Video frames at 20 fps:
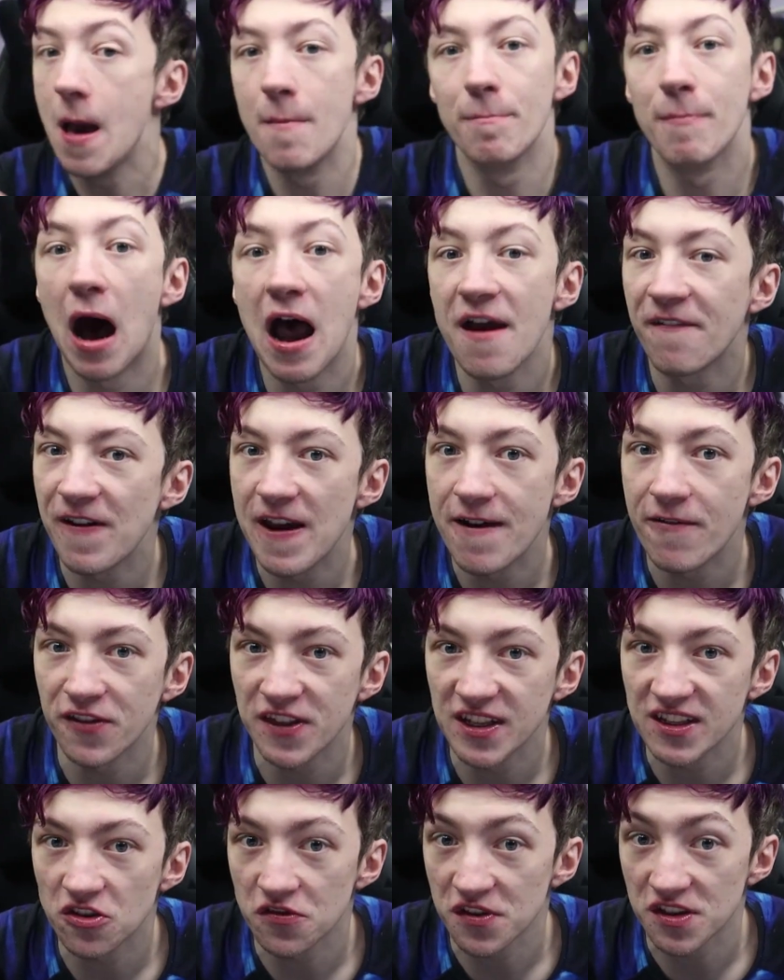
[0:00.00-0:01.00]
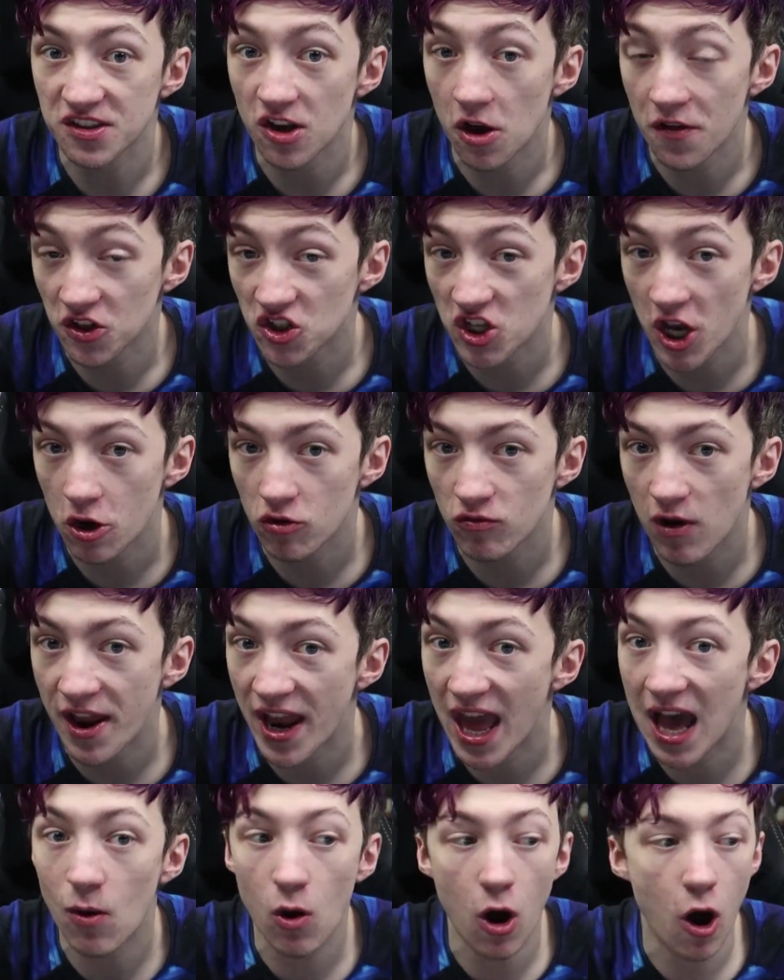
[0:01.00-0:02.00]
My favourite things on this on the channel right
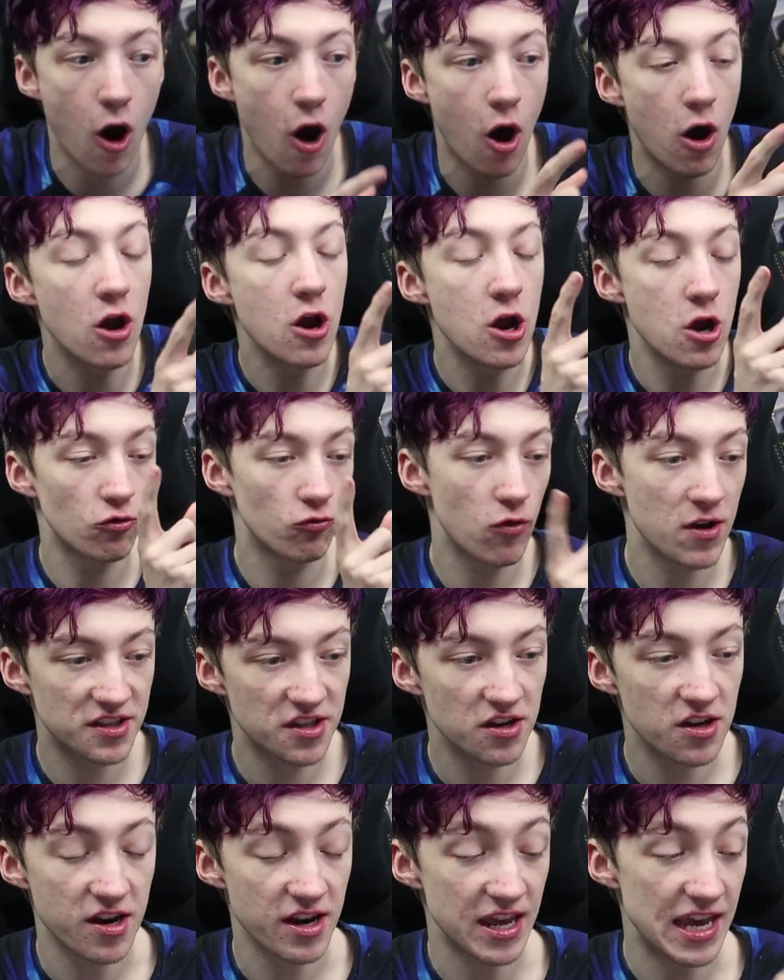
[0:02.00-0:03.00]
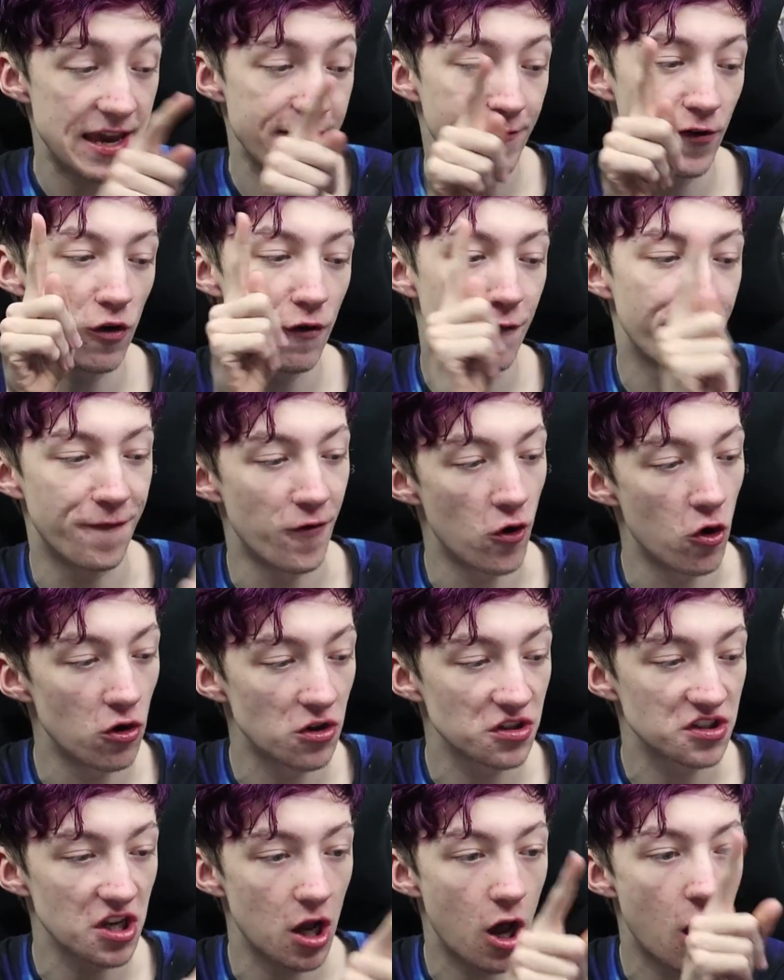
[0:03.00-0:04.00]
now are Resident Evil,
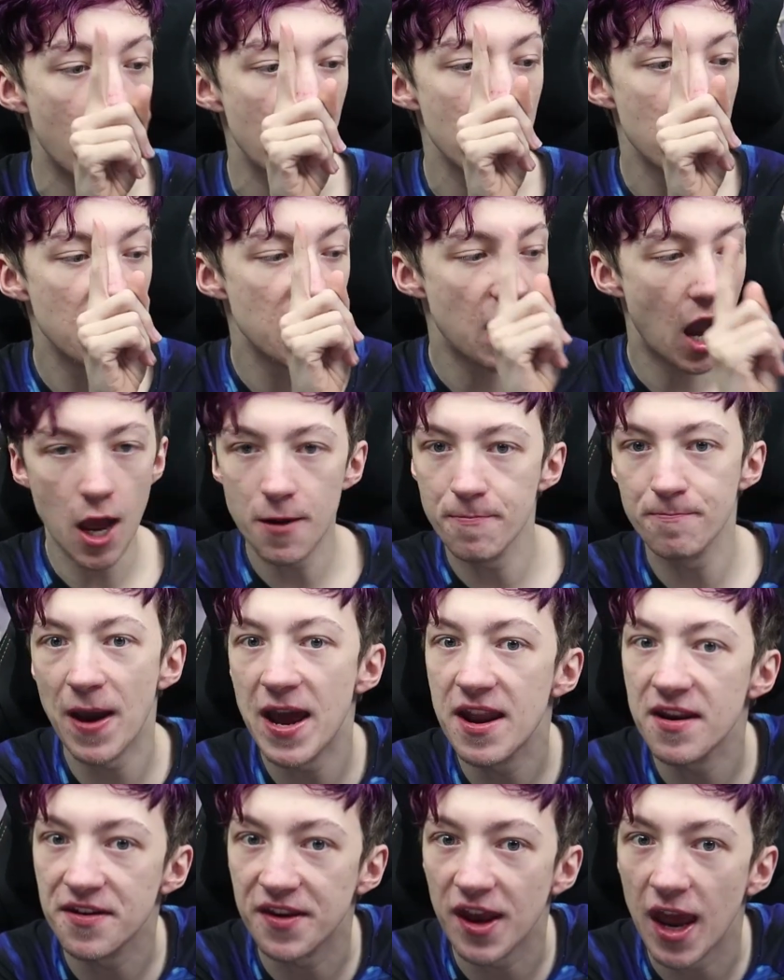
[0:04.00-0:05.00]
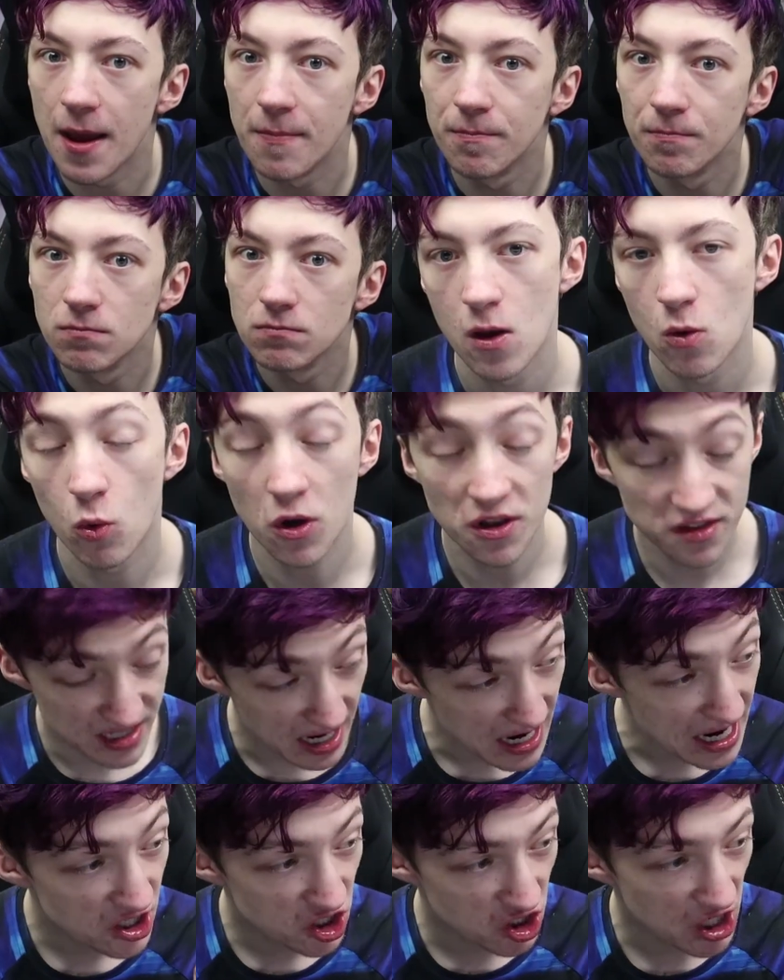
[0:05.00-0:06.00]
Forza, and Bendy. Once
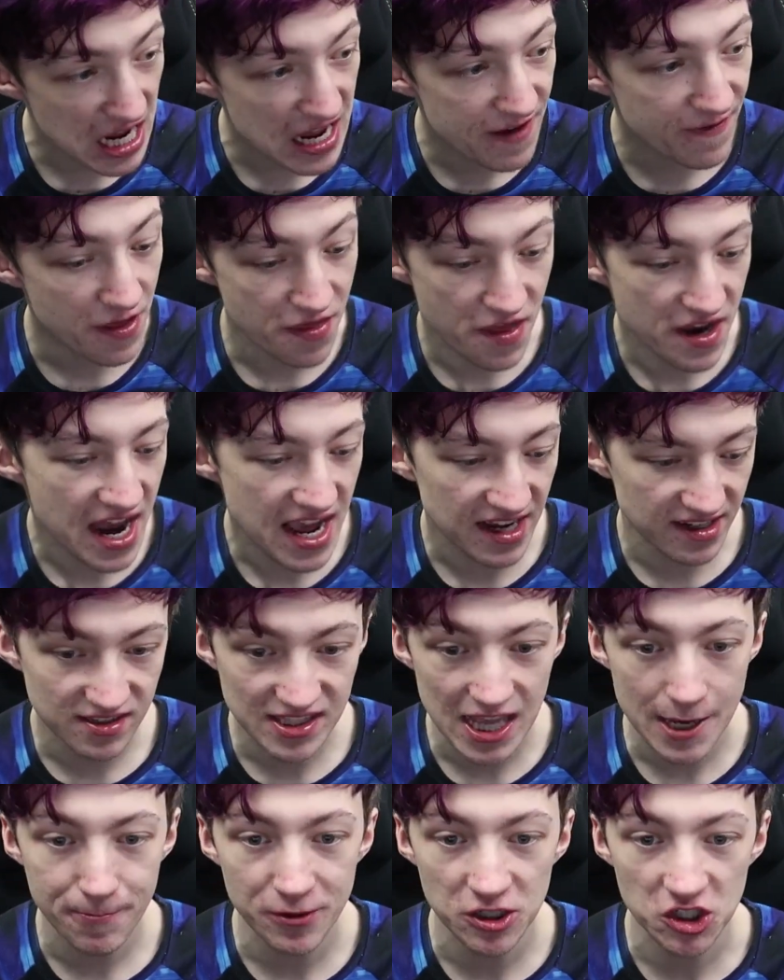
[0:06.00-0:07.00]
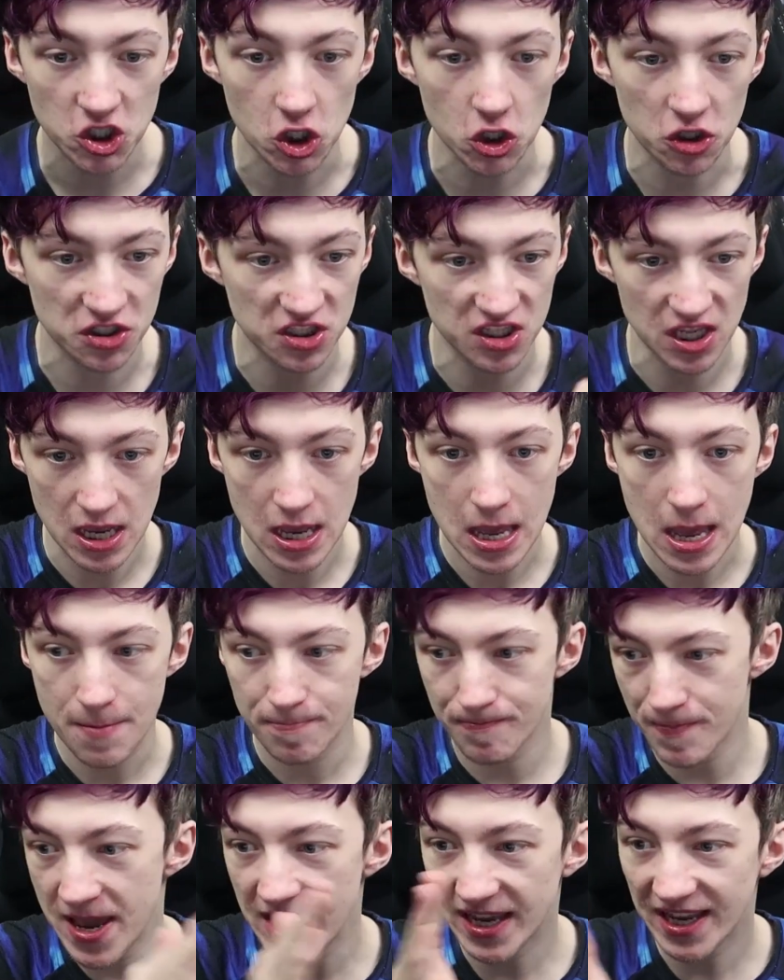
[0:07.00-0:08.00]
I achieve it, the next step is just
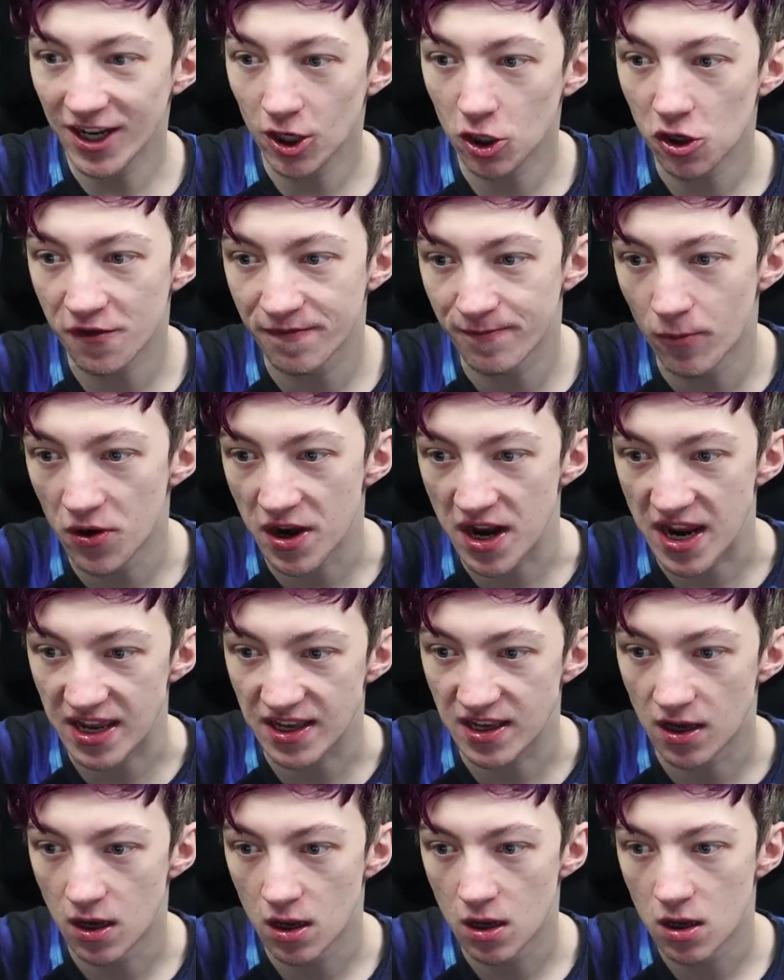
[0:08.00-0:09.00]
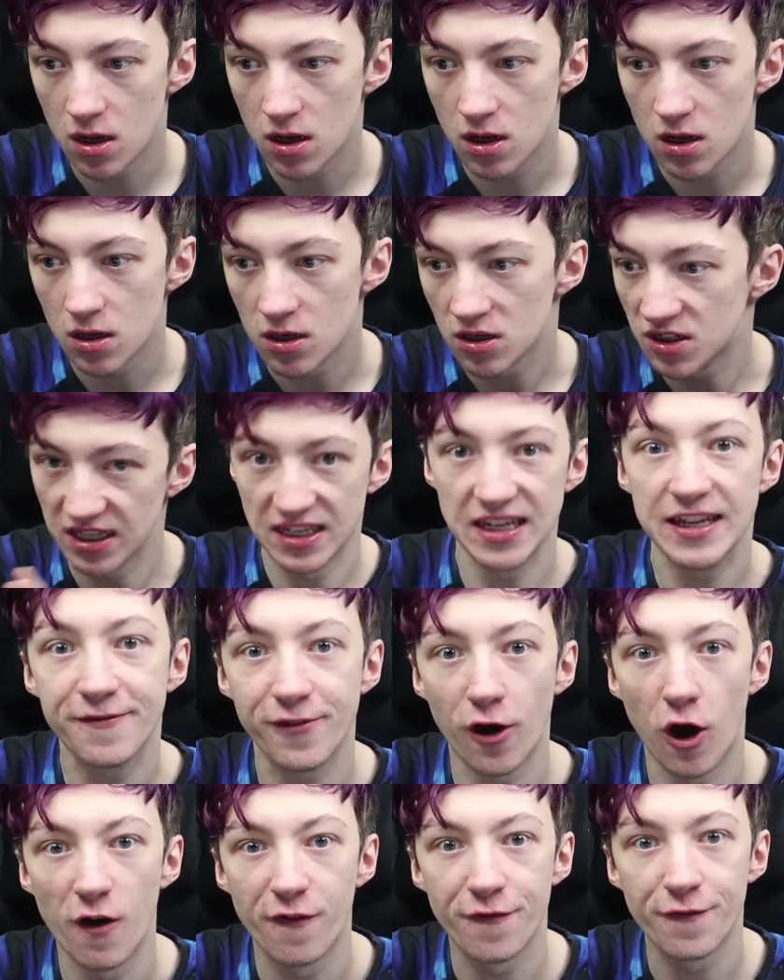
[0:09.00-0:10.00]
making enough money to
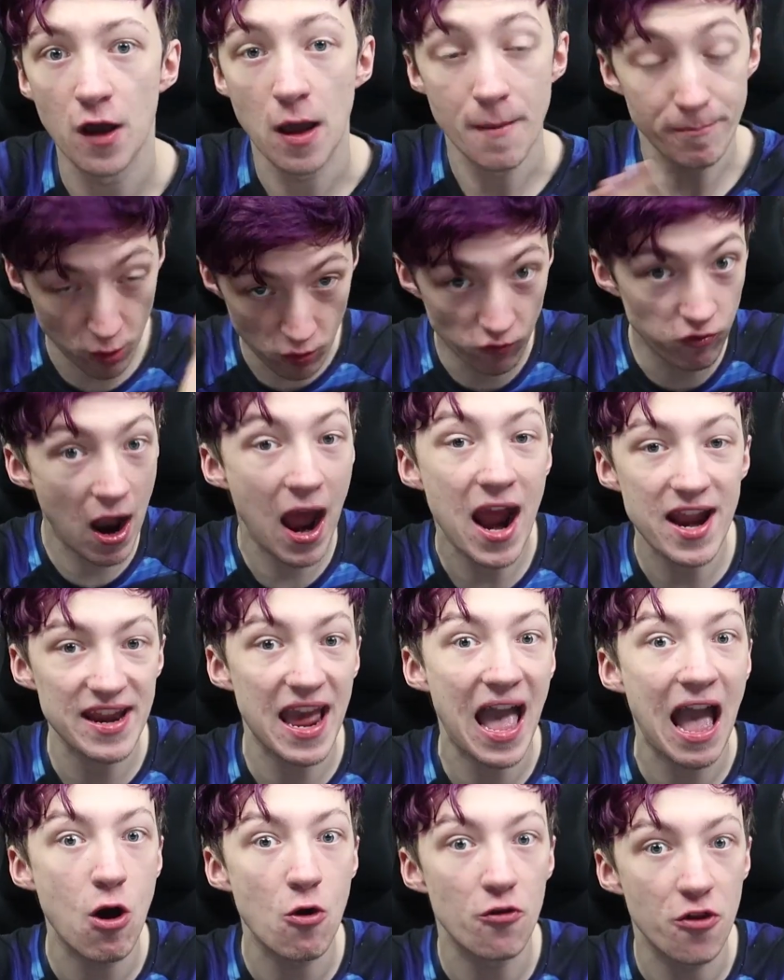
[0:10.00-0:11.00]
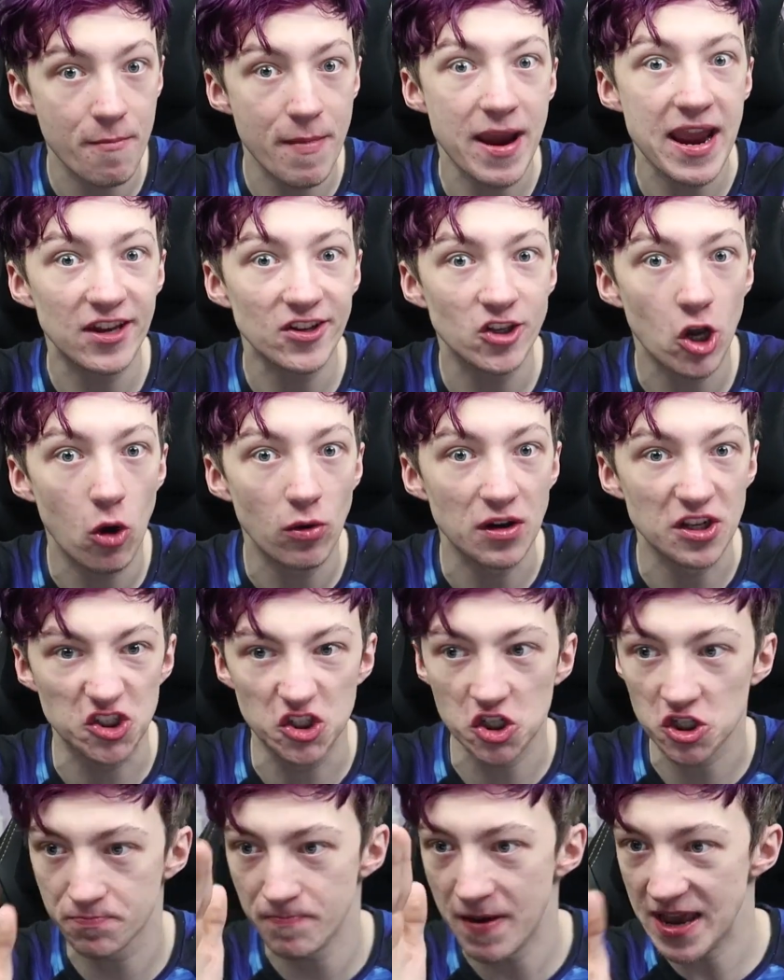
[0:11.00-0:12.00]
live off. But right now, the main goal is
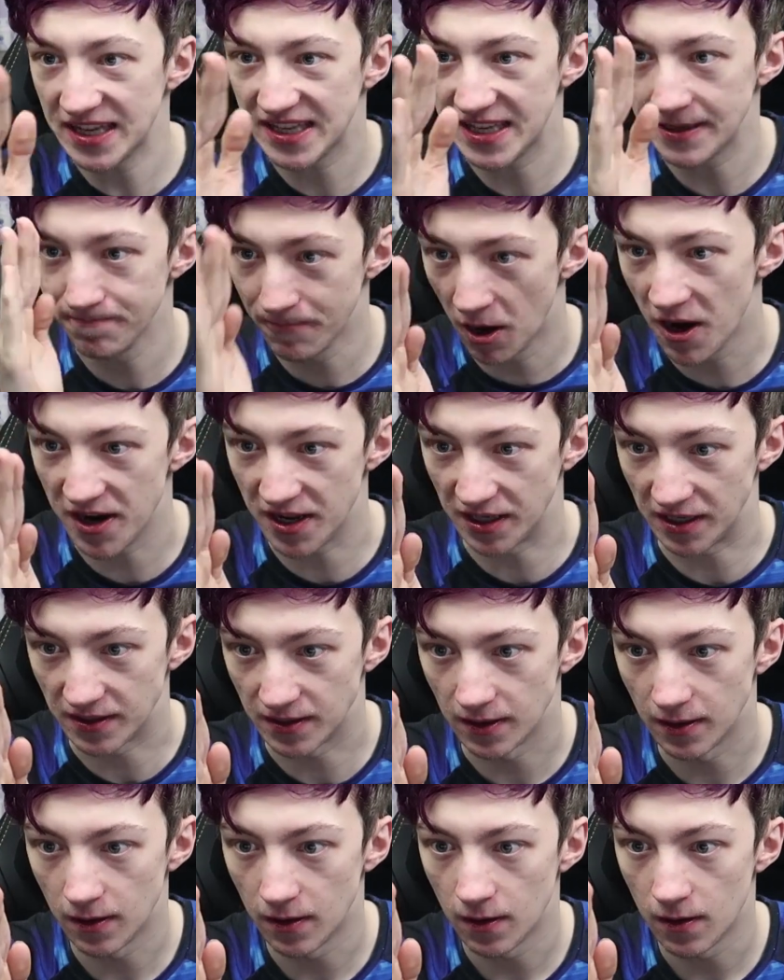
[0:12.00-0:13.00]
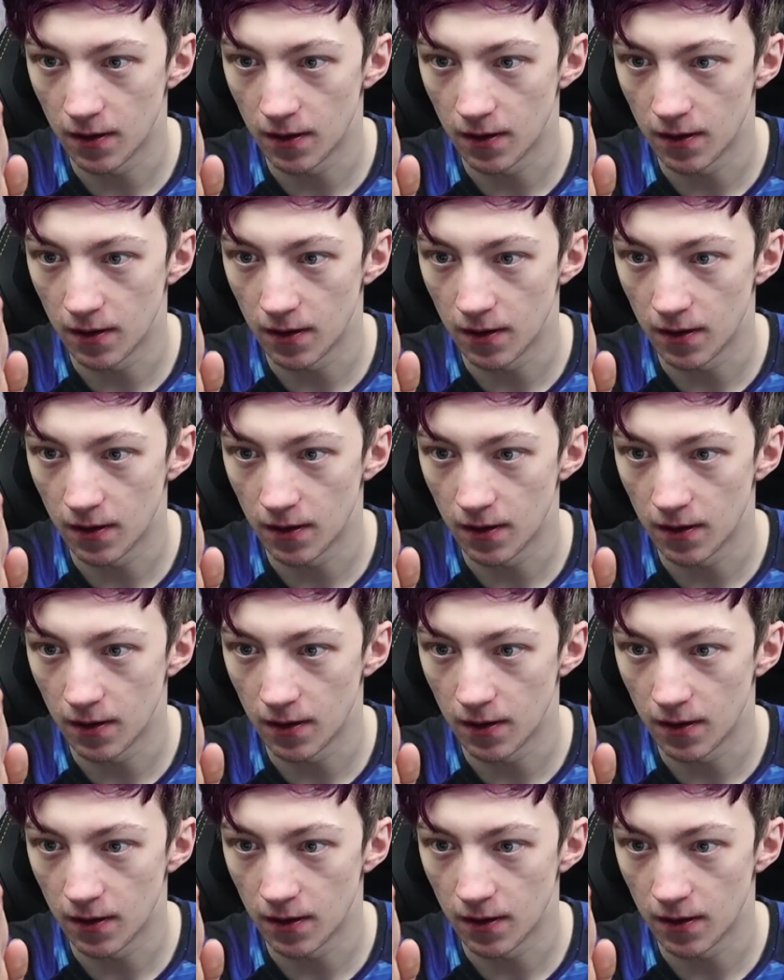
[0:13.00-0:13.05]
just making money.